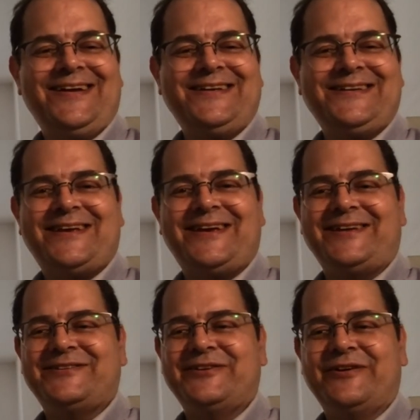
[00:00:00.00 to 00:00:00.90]

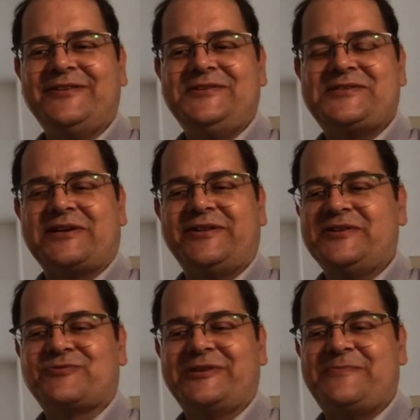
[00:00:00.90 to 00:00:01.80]
and these
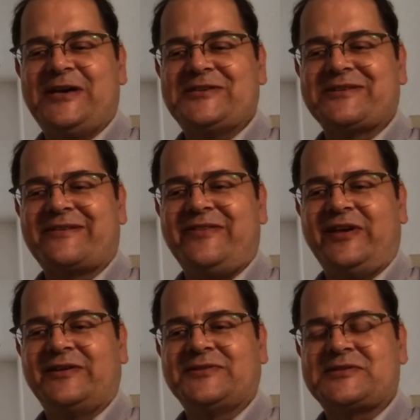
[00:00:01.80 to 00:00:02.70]
really basic
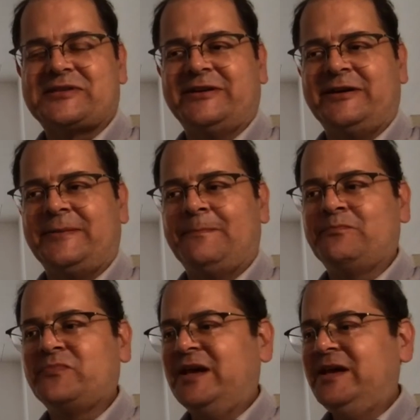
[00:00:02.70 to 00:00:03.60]
things,
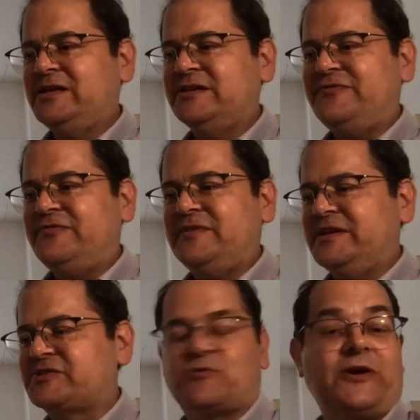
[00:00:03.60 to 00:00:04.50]
if
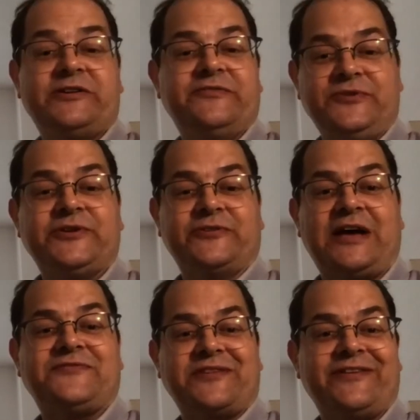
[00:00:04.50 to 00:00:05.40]
it's great if you don't
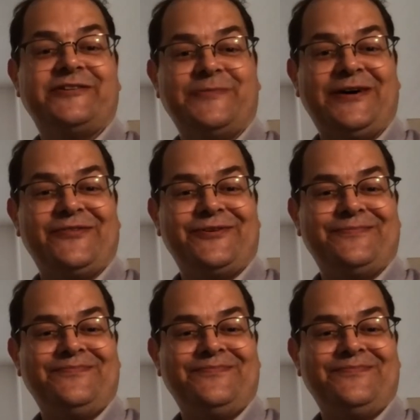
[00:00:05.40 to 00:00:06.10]
have to think about them.